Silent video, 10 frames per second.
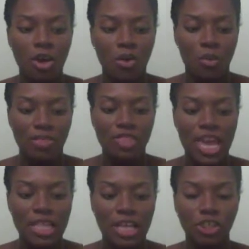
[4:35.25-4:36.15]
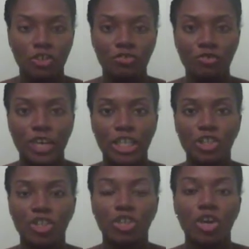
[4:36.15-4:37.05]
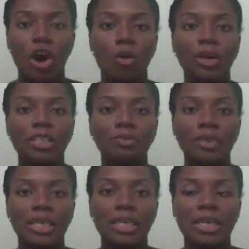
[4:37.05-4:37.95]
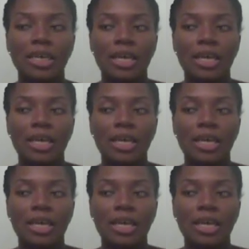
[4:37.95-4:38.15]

One thing that your friends should always be